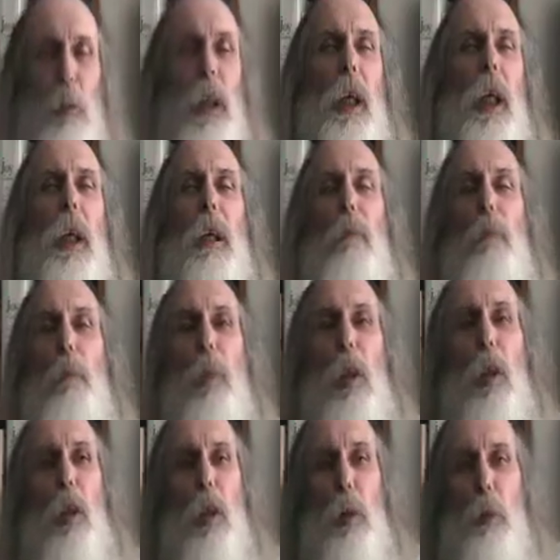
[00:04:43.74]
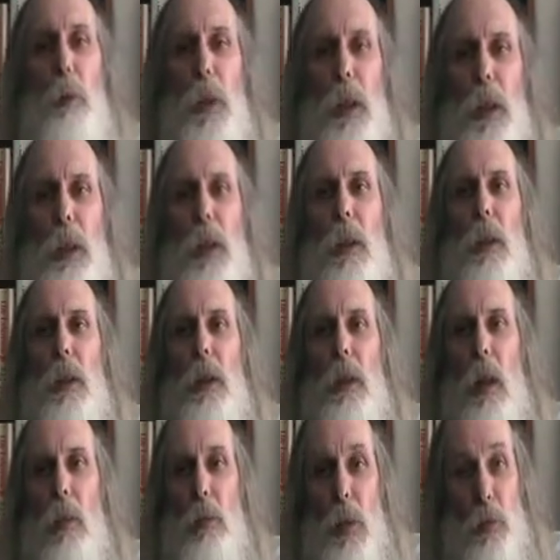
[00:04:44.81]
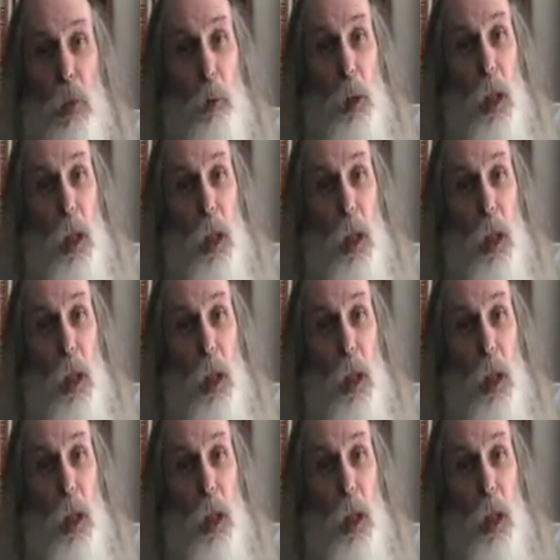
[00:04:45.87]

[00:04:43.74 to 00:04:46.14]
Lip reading: McCain picked the governor from